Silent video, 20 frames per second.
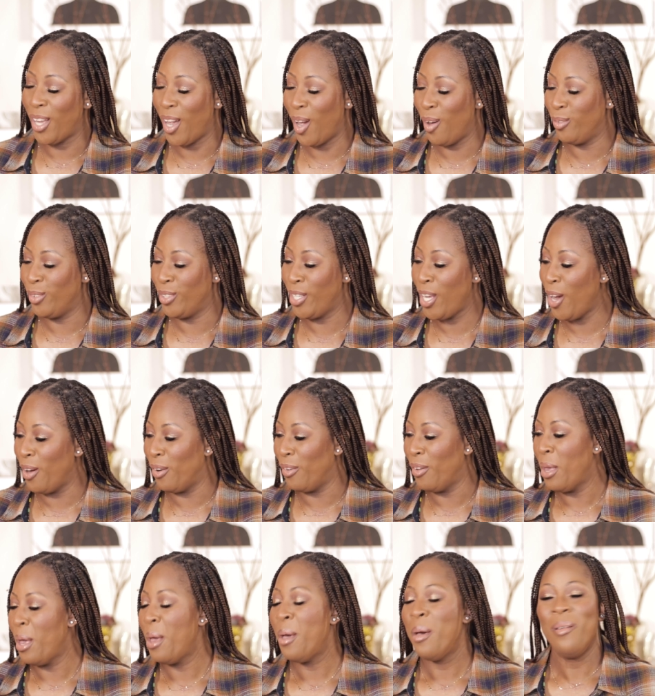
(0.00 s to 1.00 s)
I don't know.
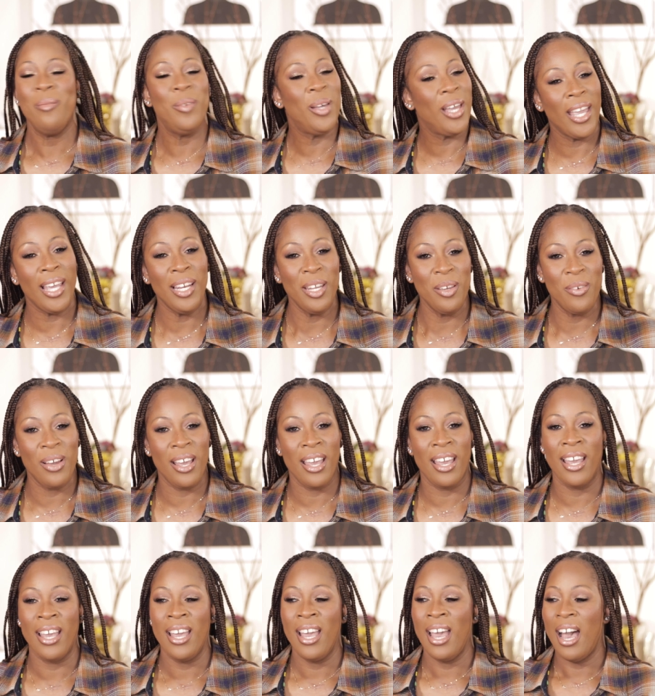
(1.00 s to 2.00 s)
But
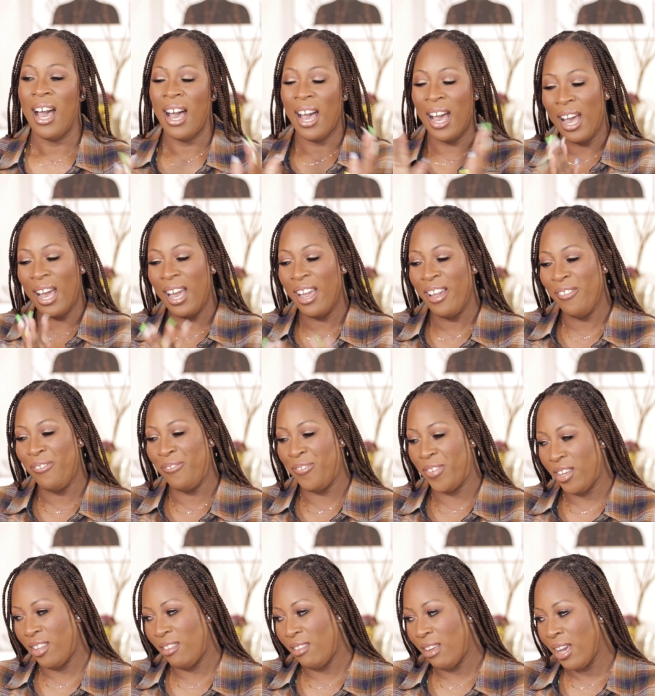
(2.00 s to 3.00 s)
anyway, I
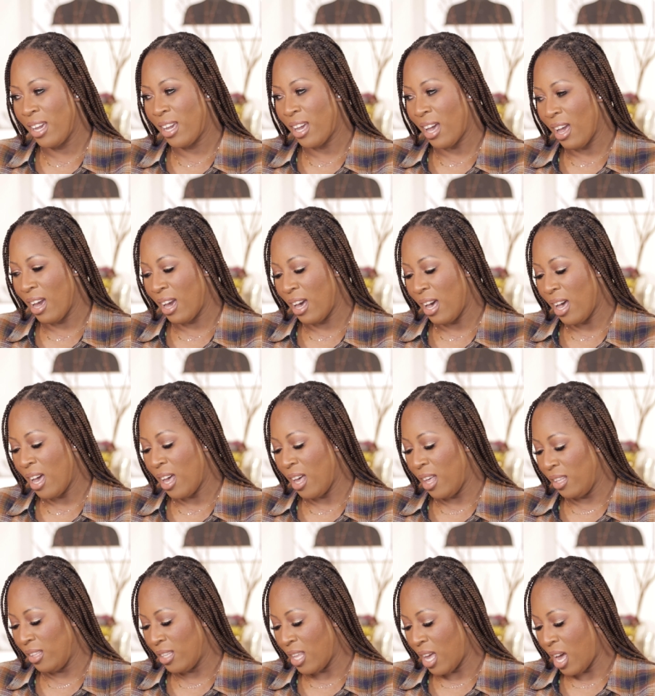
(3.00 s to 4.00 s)
feel like I got
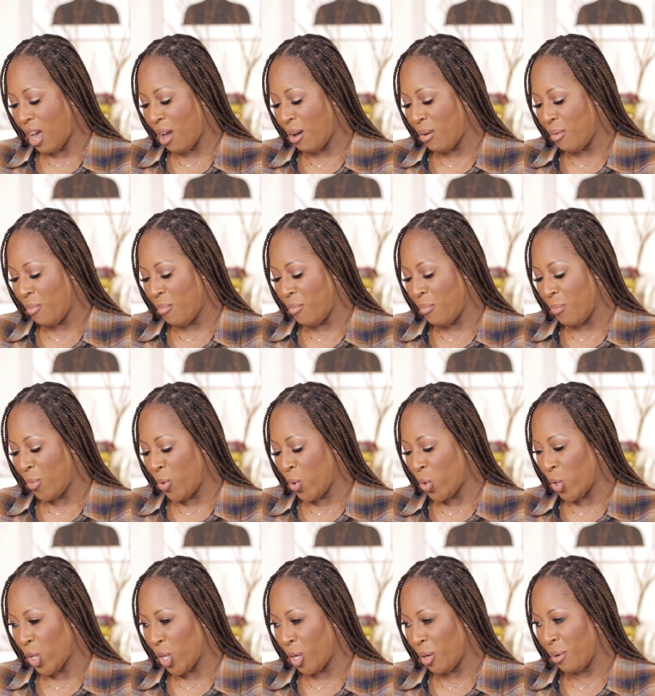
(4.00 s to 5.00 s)
a lot
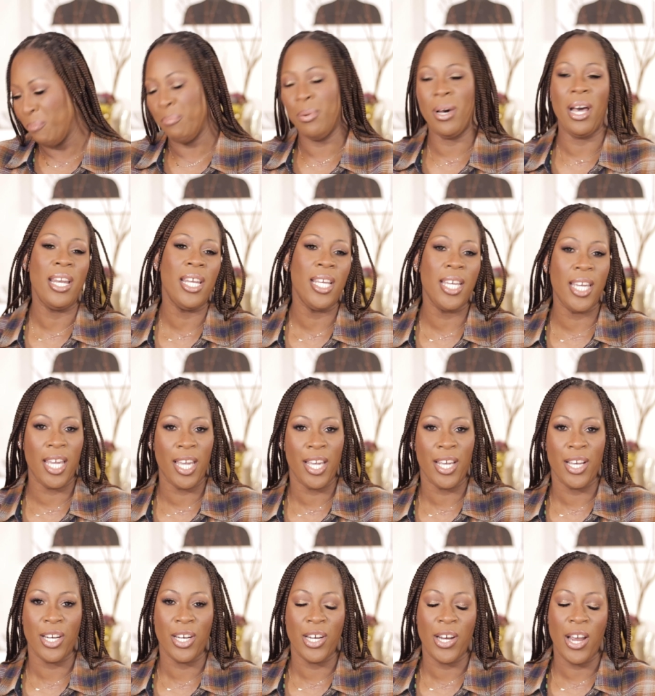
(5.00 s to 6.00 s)
more body
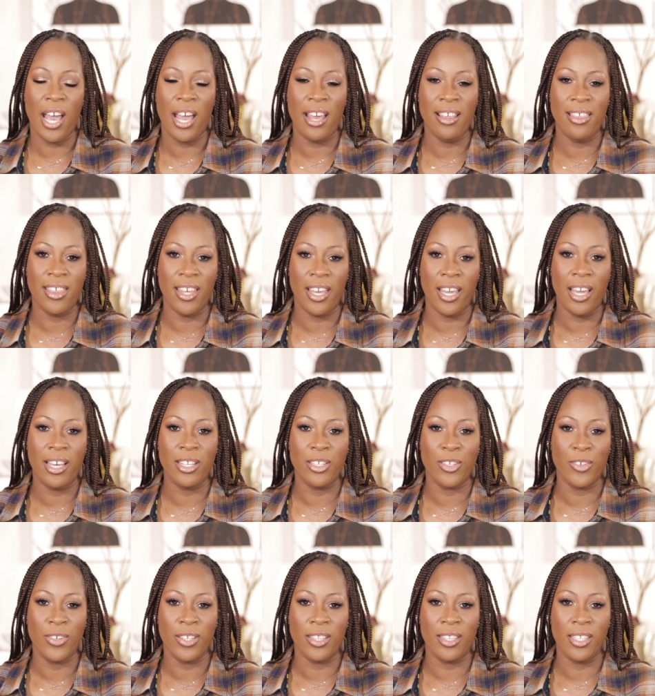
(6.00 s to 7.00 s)
care, I think,
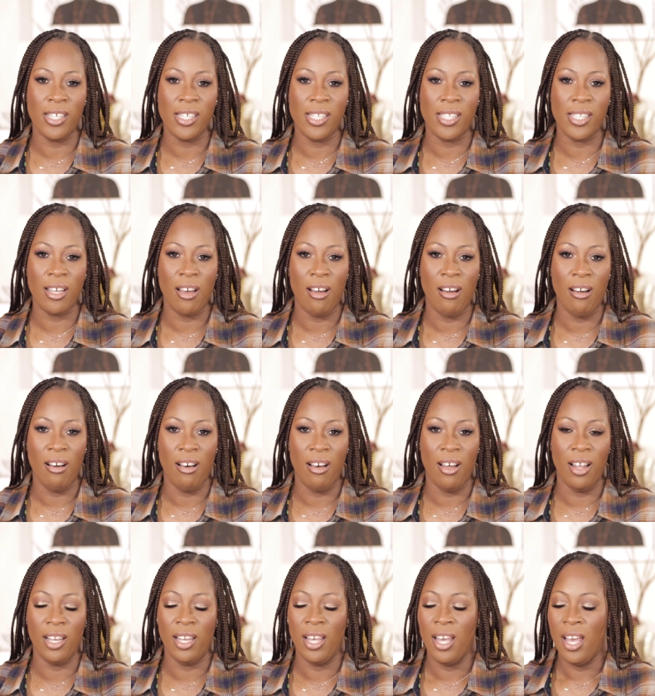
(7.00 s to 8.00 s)
during this
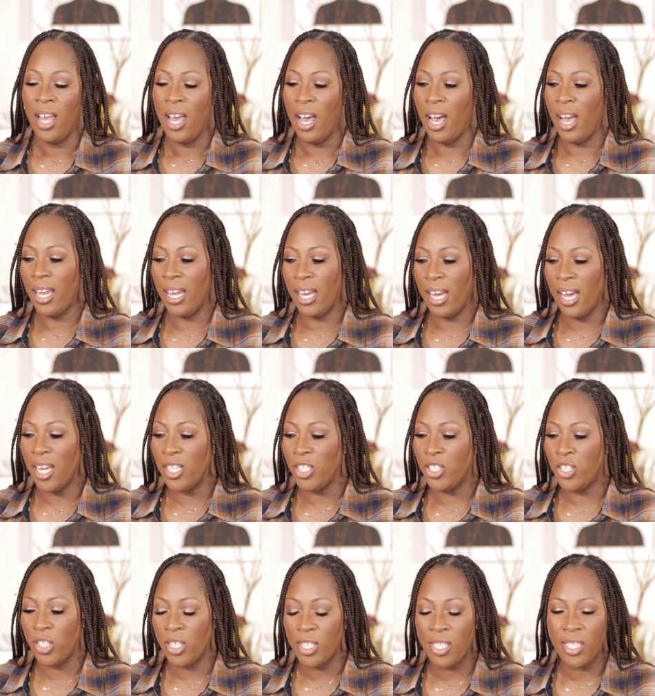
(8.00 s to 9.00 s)
haul. I got
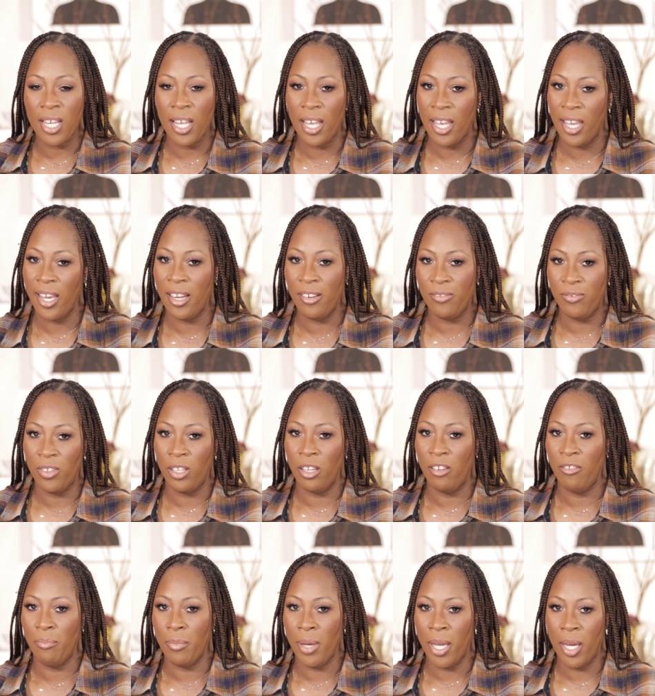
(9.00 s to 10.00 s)
just a handful
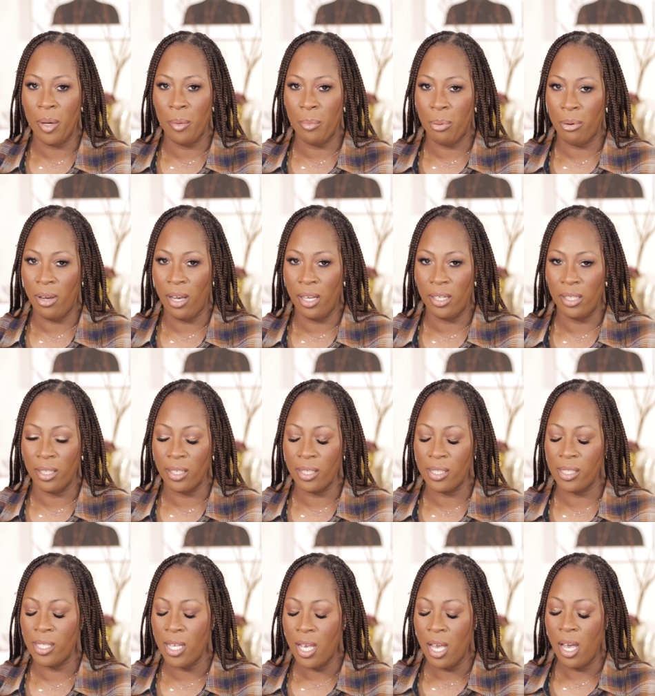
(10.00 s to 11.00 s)
of makeup
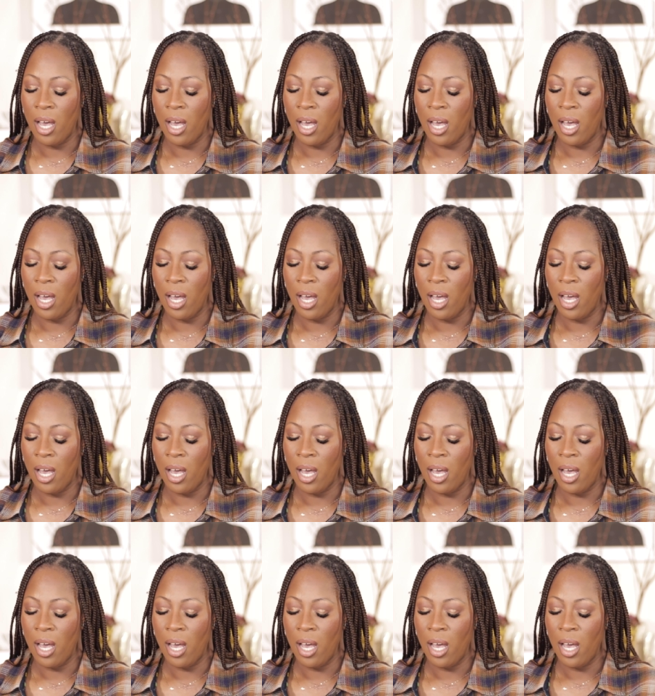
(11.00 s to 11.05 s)
products